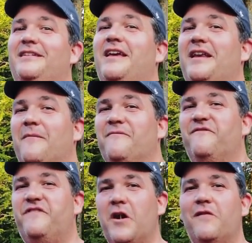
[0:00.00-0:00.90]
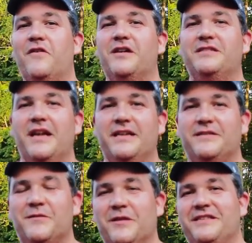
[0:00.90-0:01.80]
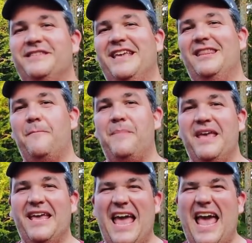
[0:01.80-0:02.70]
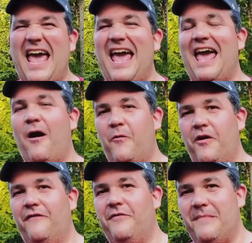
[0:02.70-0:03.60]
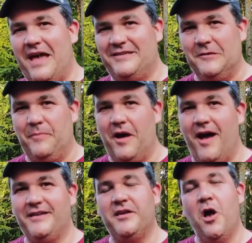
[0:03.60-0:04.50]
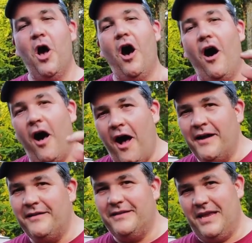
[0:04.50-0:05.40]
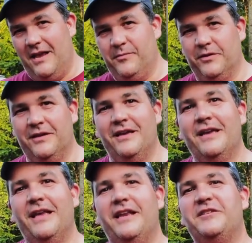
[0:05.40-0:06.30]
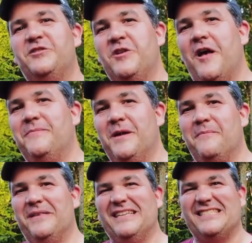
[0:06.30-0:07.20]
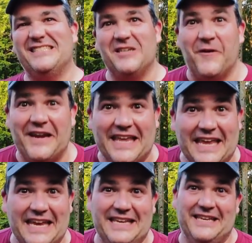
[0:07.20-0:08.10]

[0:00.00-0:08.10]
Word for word: And I'm very, very excited, so let's get the pig out of the magic box, onto the table, get it chopped up, and let's start eating.